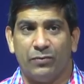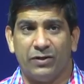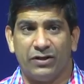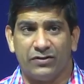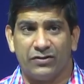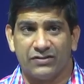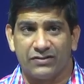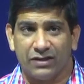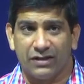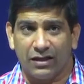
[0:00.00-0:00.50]

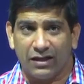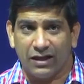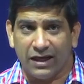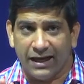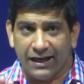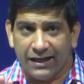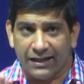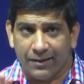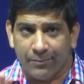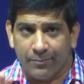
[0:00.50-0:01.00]
because
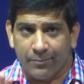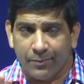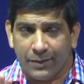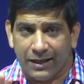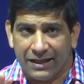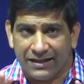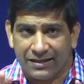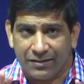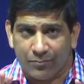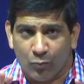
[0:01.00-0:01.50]

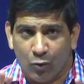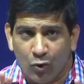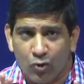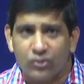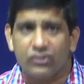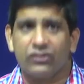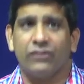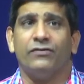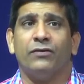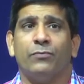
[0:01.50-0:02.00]
in
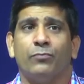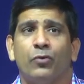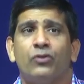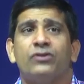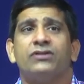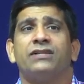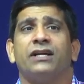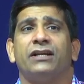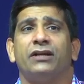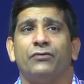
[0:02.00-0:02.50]
most of the
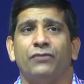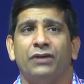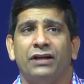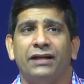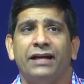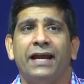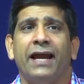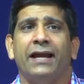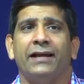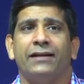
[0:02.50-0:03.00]
books that you will
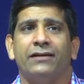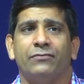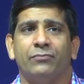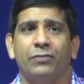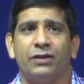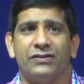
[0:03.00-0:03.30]
get,